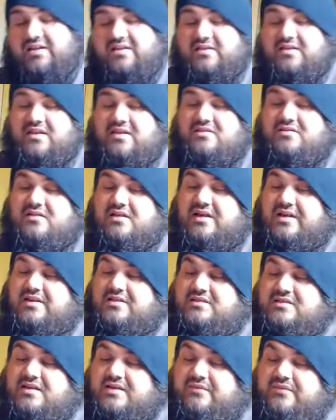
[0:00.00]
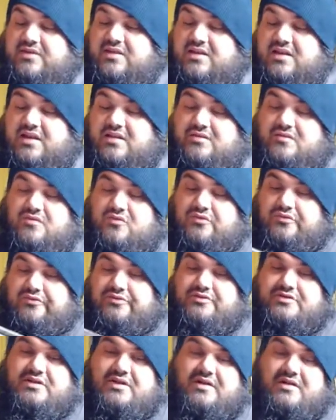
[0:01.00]
to get these last 17
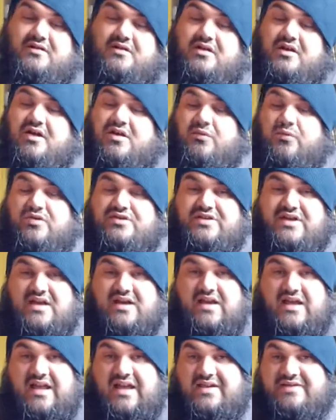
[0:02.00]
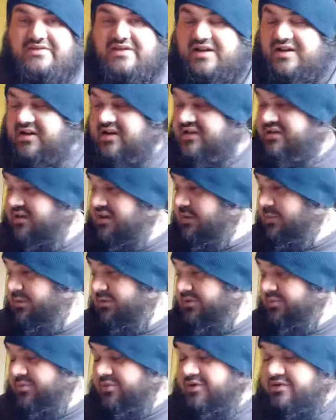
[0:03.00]
orders out. Which I got a
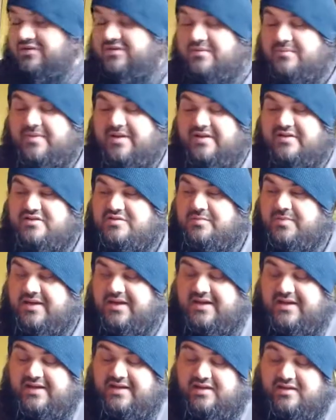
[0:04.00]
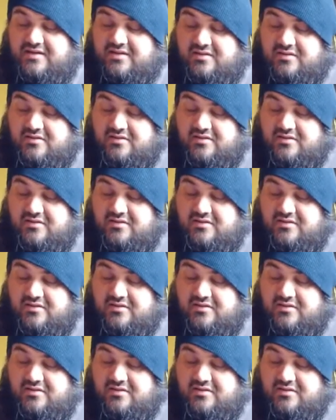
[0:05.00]
couple of books that bounce back.